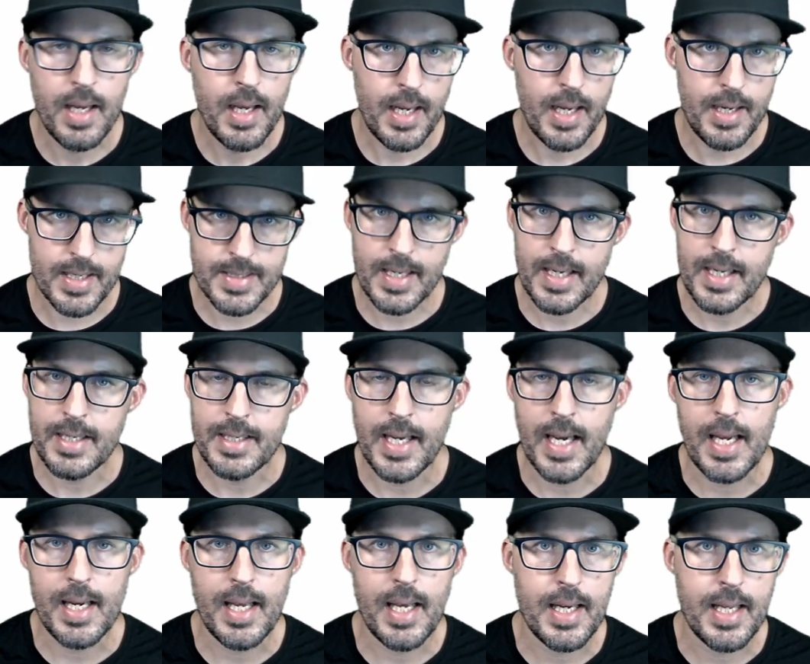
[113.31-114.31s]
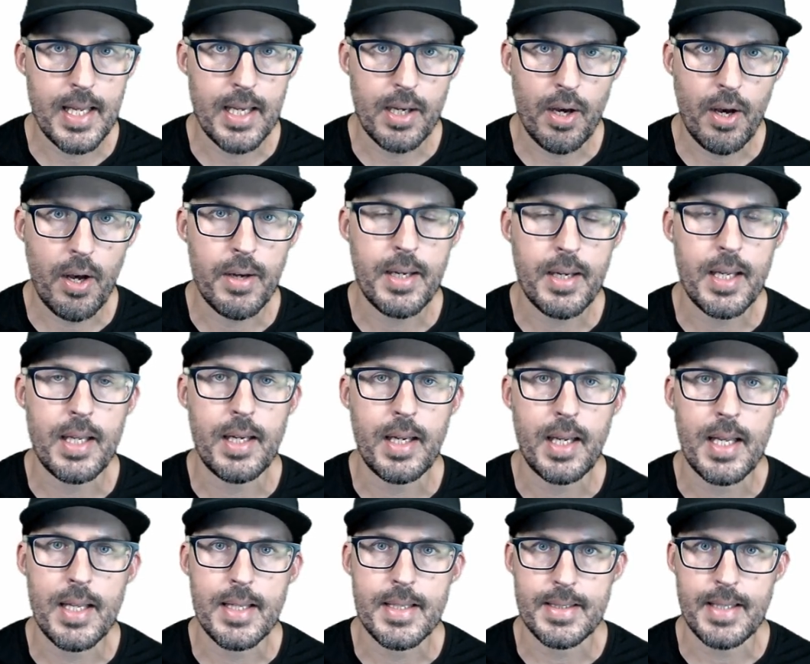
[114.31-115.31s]
It doesn't contain any content
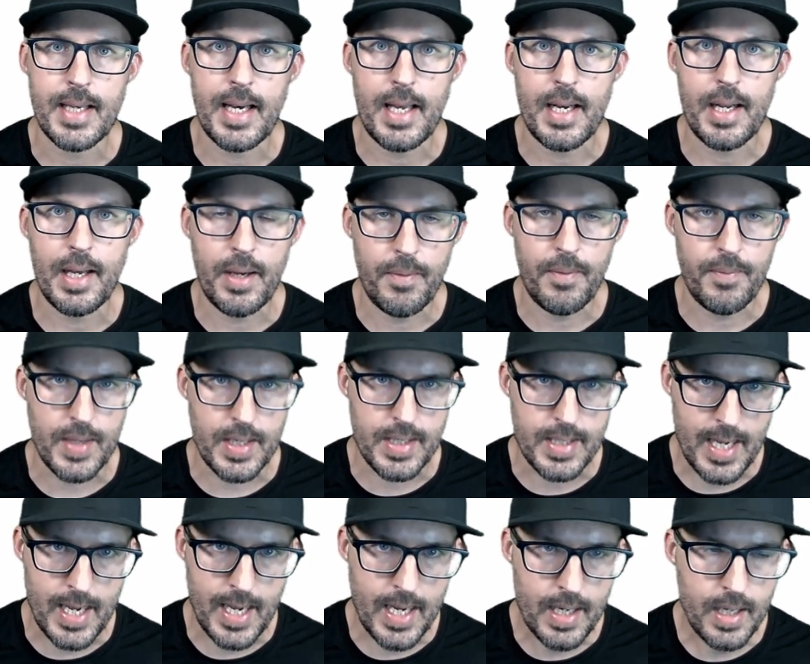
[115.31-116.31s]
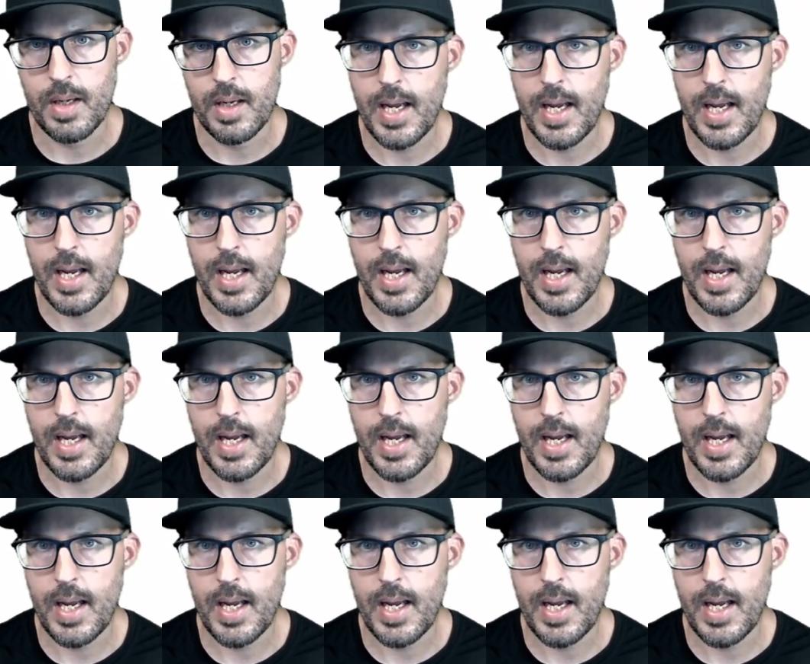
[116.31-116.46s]
inside of the tag.